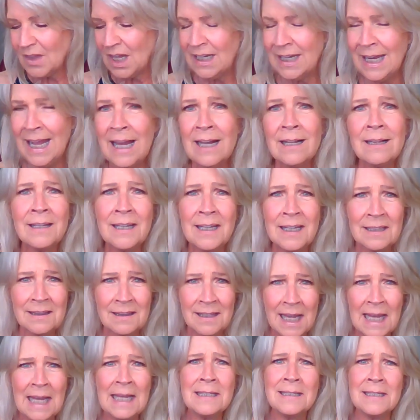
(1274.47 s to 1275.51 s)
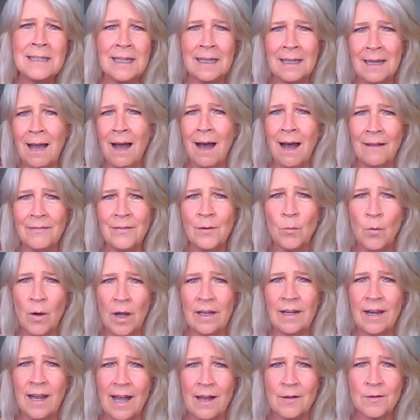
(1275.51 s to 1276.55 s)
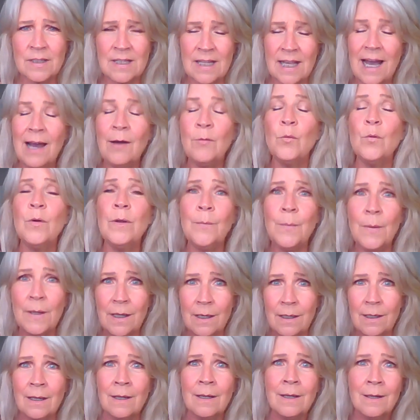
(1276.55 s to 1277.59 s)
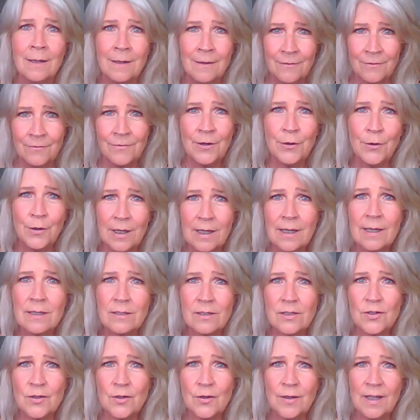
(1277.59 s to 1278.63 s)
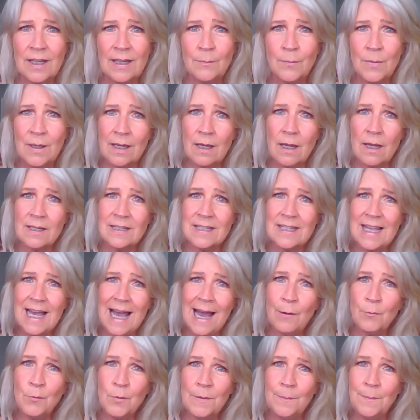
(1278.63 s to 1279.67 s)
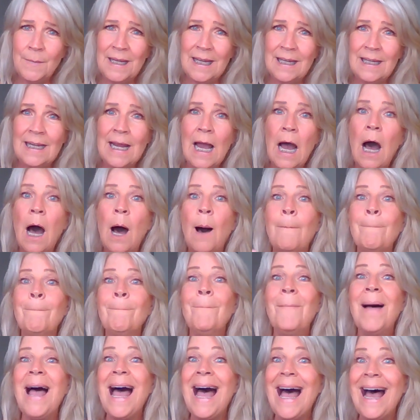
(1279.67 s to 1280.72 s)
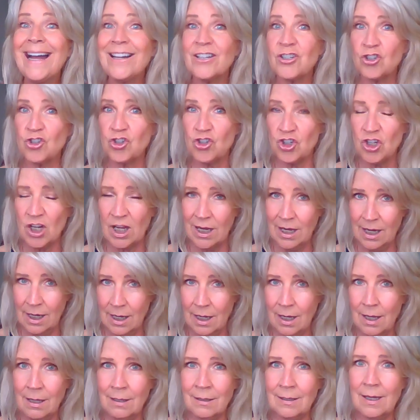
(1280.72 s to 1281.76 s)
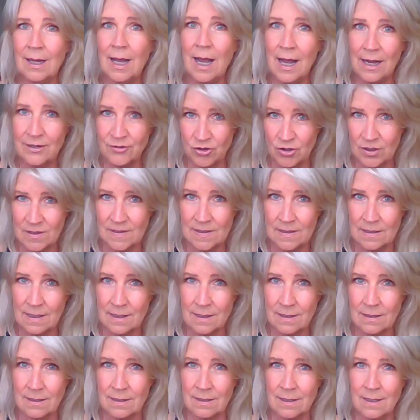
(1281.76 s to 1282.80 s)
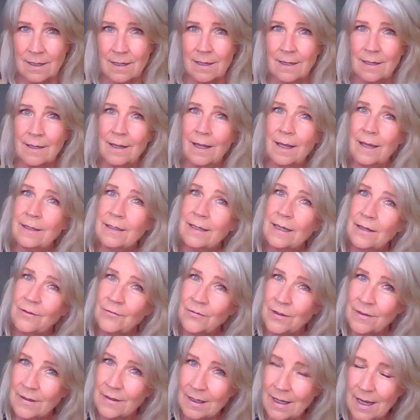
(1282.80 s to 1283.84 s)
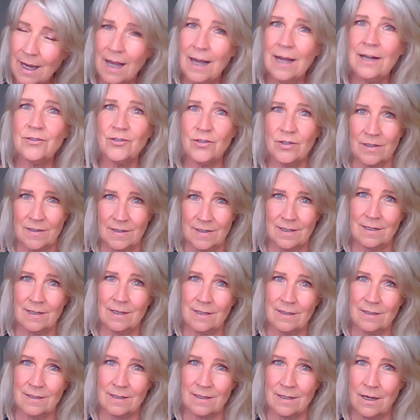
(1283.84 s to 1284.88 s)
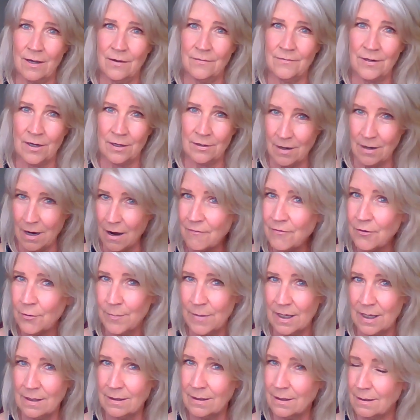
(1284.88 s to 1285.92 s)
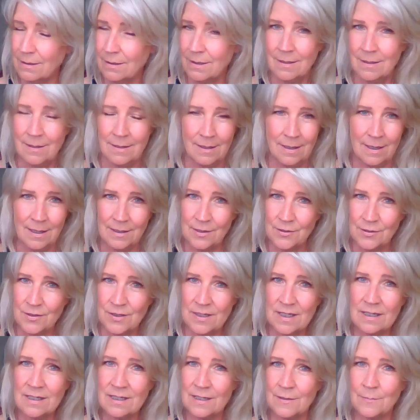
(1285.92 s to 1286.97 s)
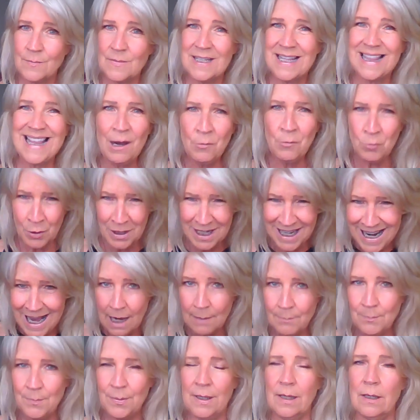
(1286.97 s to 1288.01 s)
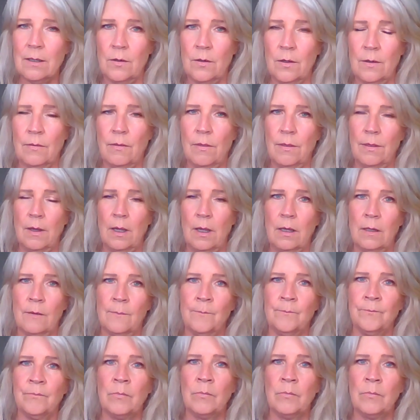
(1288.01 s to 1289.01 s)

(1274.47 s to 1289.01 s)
an alien landing on the White House, that would be very concerning because that would mean a match in consciousness. And given the consciousness of our government and our systems, that would not be a good thing.